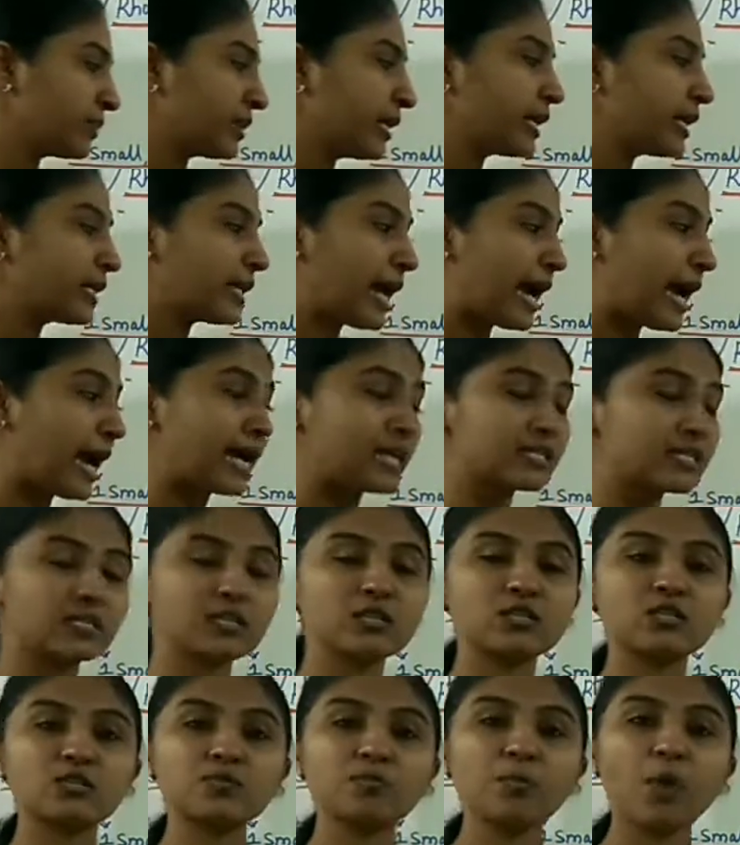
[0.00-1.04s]
It has
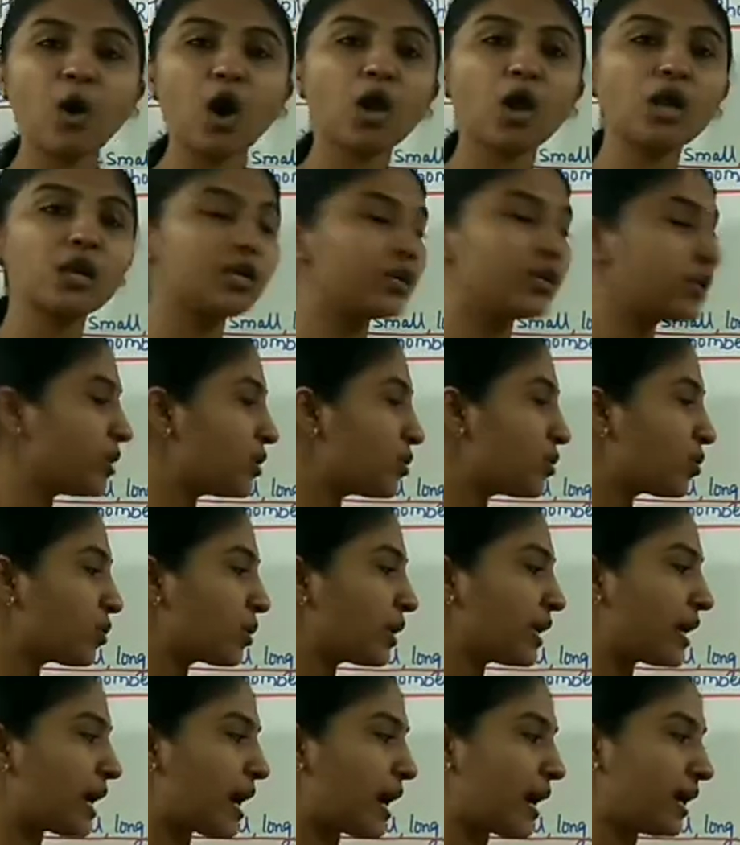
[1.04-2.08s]
small
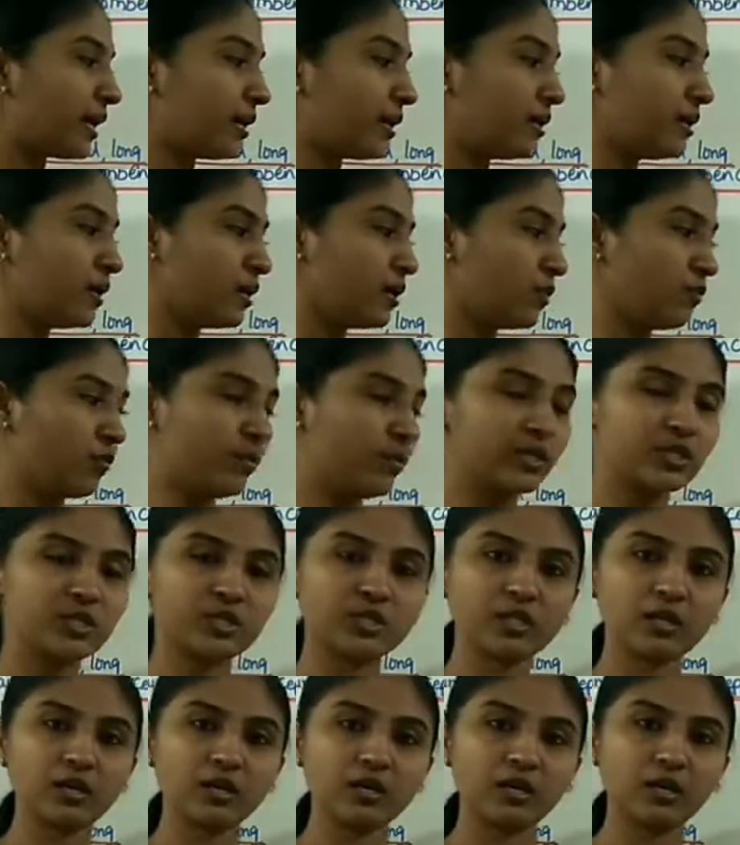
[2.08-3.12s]
nuclei which
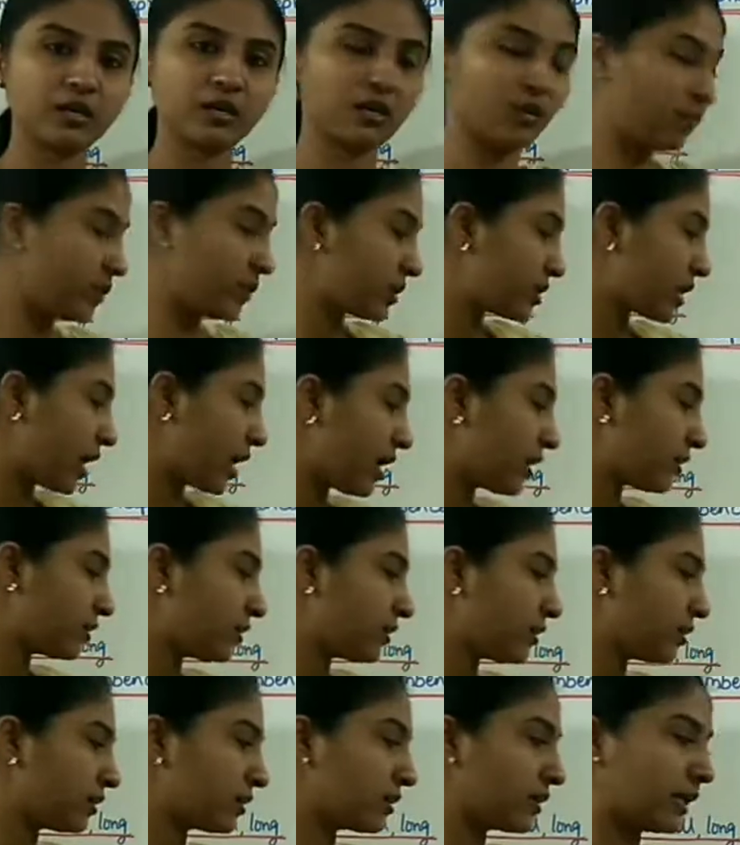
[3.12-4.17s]
are
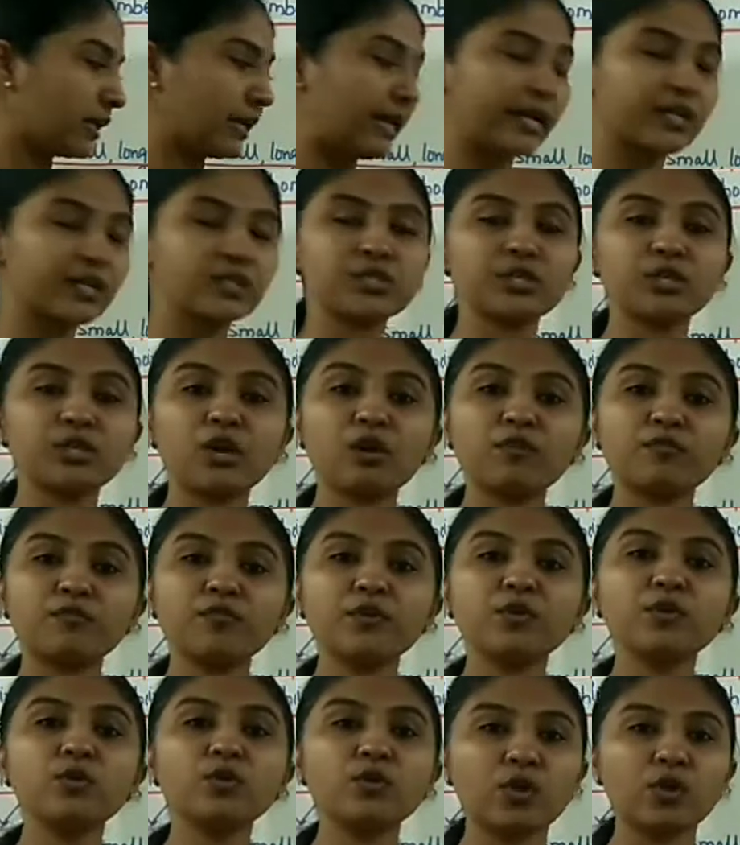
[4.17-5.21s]
the collection of
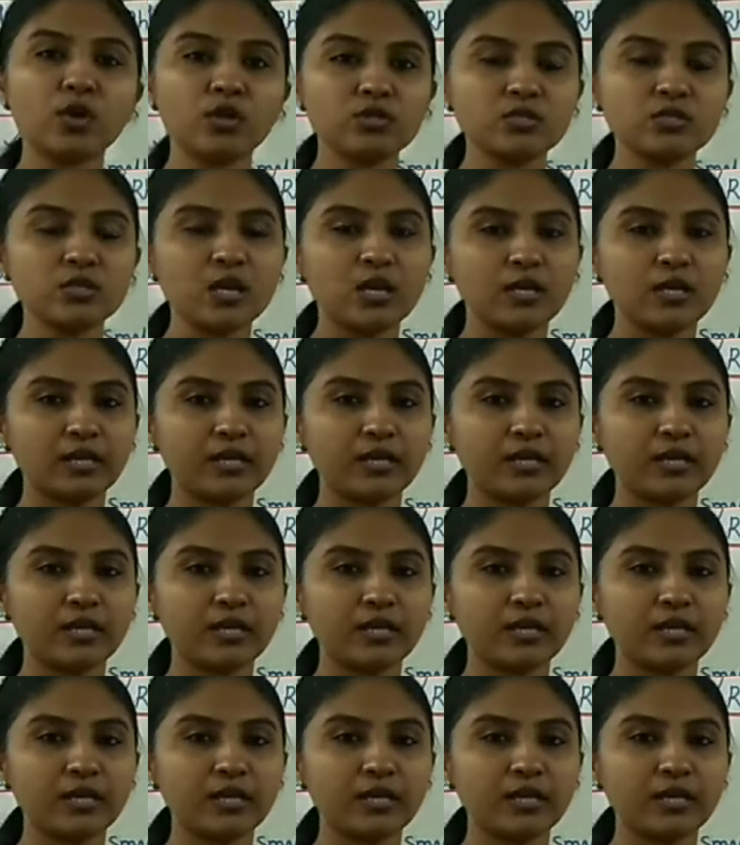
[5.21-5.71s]
neurons.